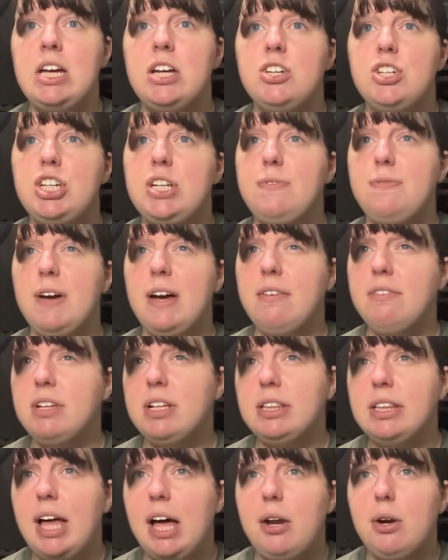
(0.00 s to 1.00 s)
She found a
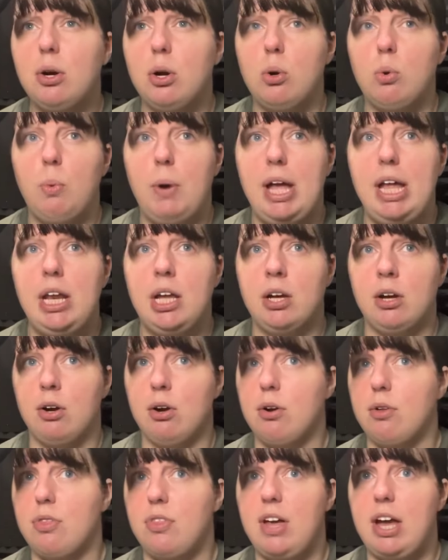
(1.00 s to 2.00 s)
letter awaiting
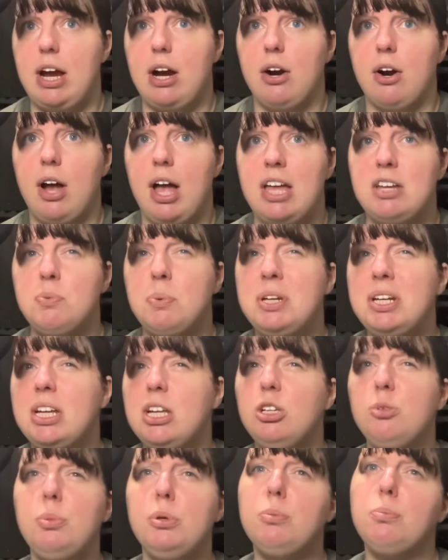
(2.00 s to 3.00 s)
her there, and when
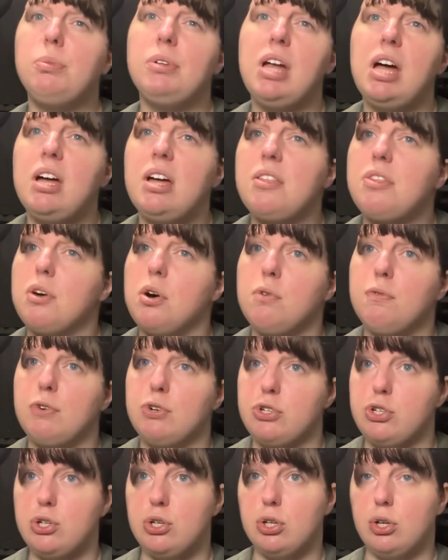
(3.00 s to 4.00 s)
Gilbert Blythe
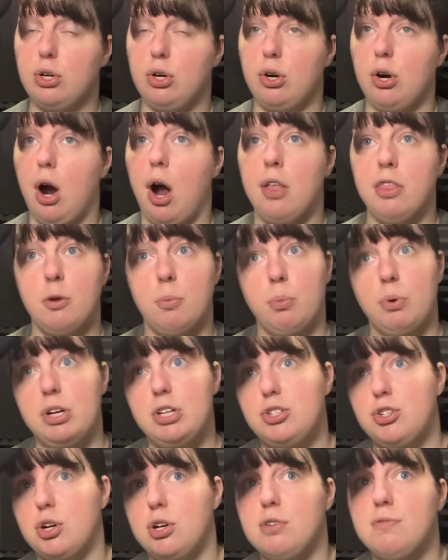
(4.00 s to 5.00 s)
overtook her on the
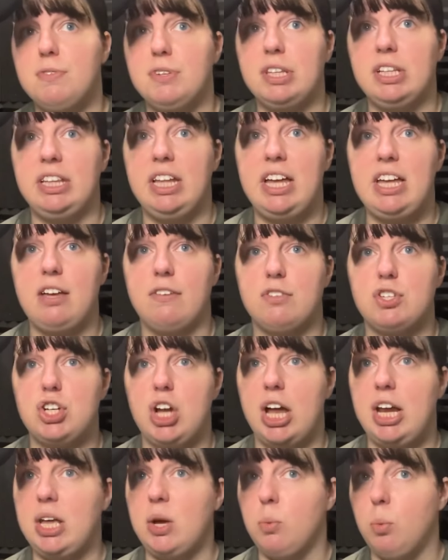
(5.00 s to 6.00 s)
bridge over the Lake of
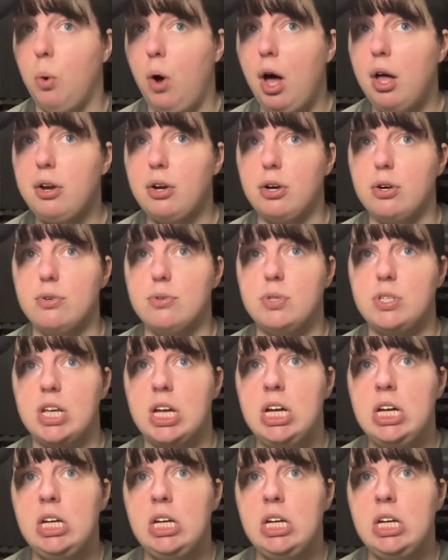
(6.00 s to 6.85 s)
Shining Waters,